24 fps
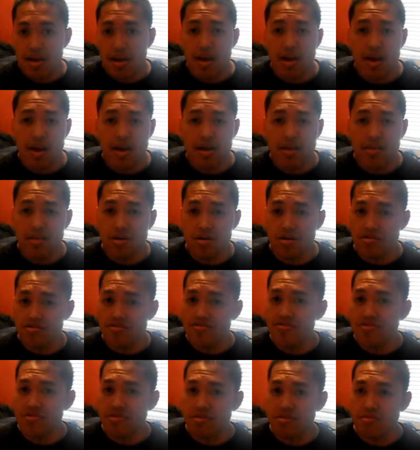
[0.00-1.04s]
and there are
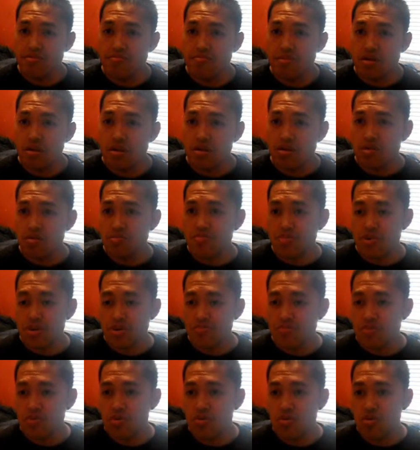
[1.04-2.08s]
some other
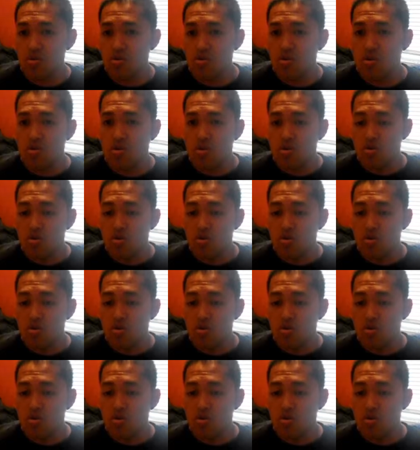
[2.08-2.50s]
people